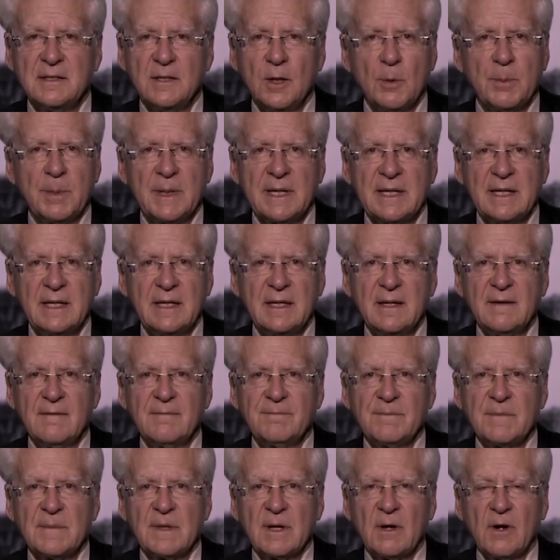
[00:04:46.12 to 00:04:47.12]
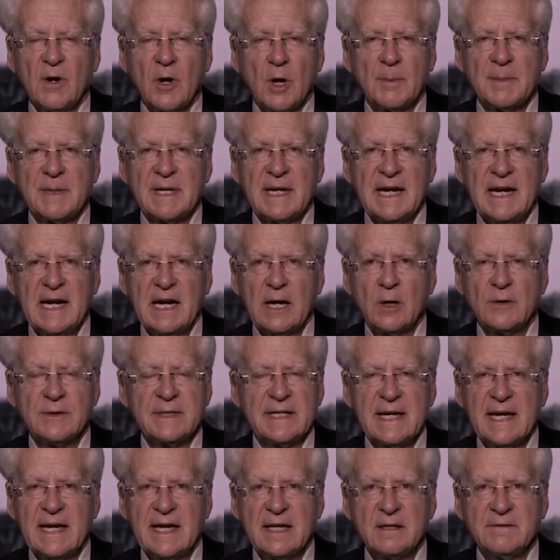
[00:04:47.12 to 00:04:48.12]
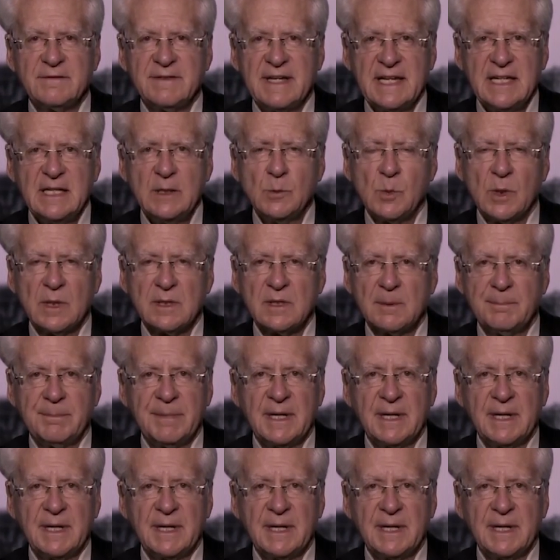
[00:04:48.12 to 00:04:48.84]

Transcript: Nobody harmed a hair on the head of anyone.